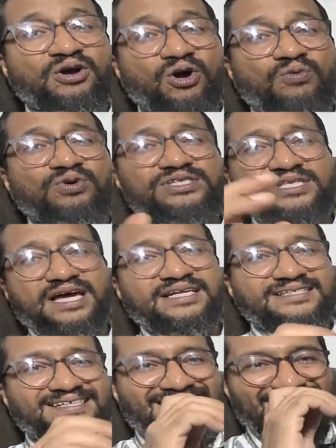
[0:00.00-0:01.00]
always
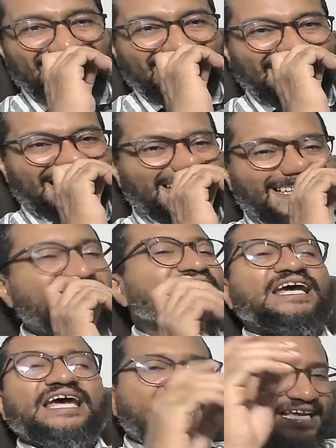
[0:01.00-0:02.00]
studies,
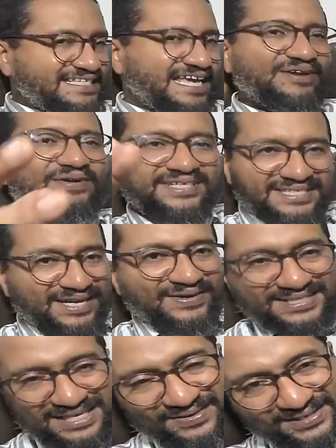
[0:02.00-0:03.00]
etc., etc.,
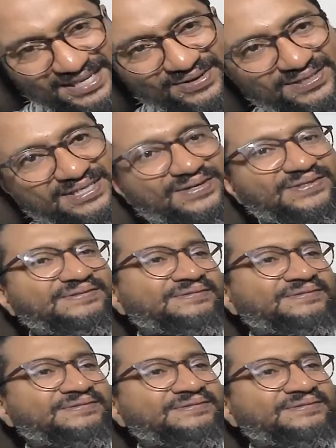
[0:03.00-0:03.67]
etc., etc., etc.